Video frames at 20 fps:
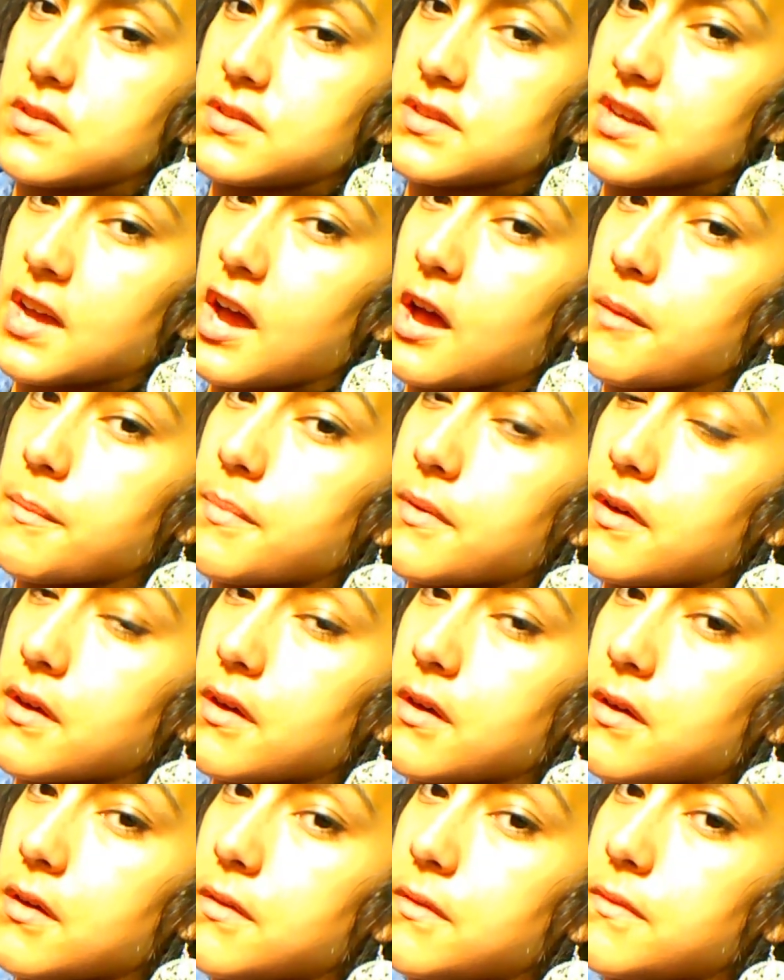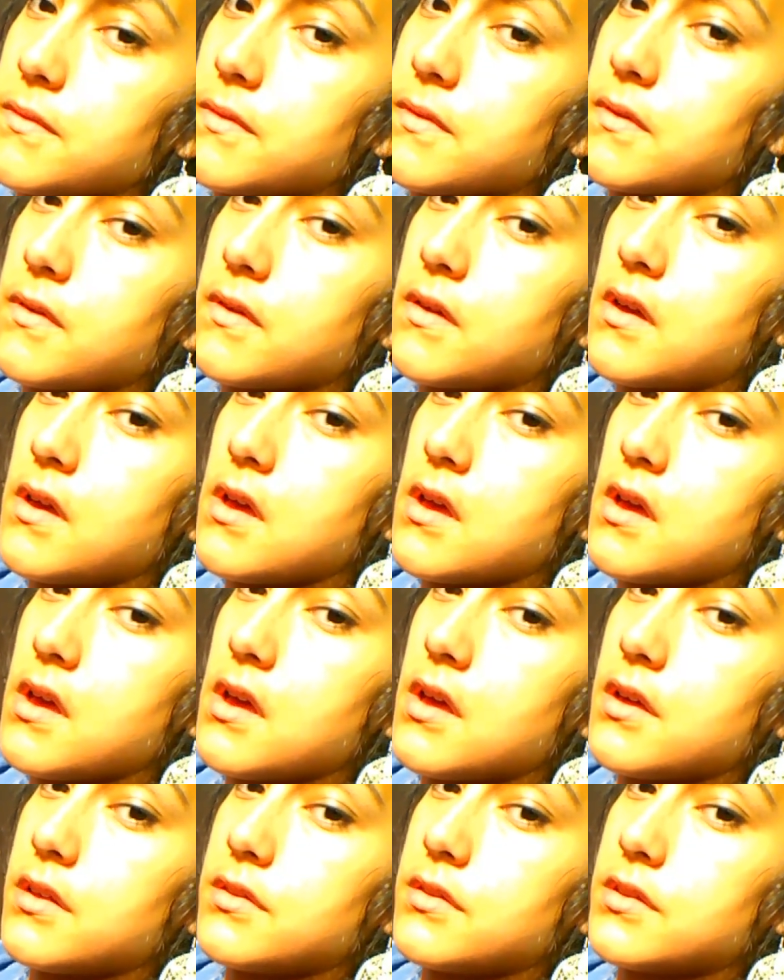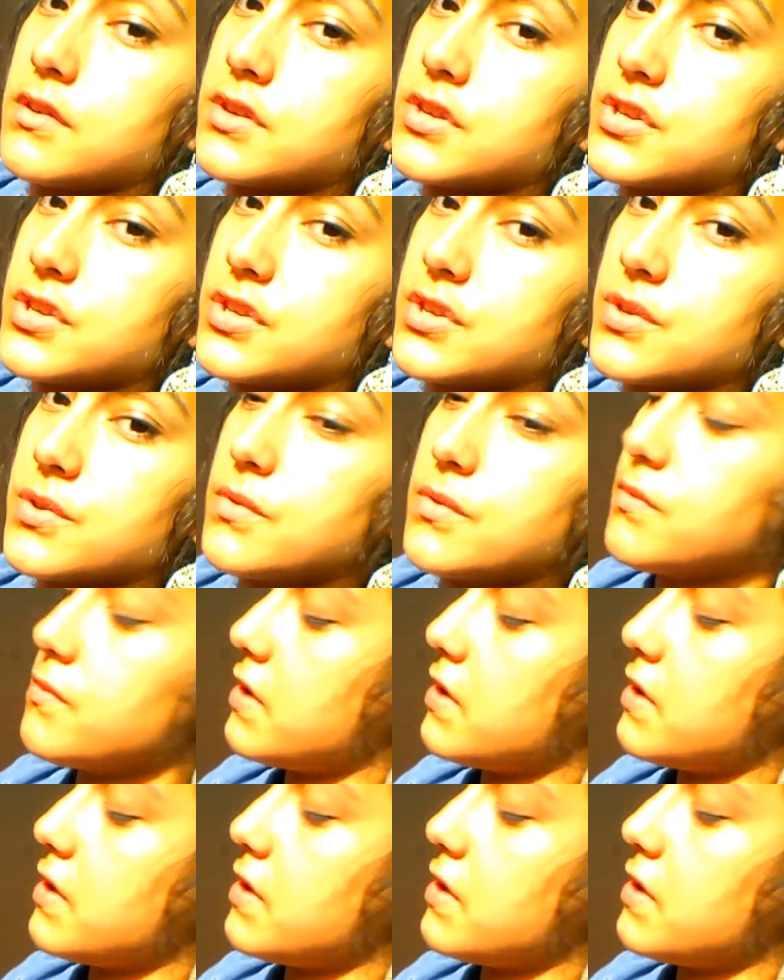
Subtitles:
the top of the shoe,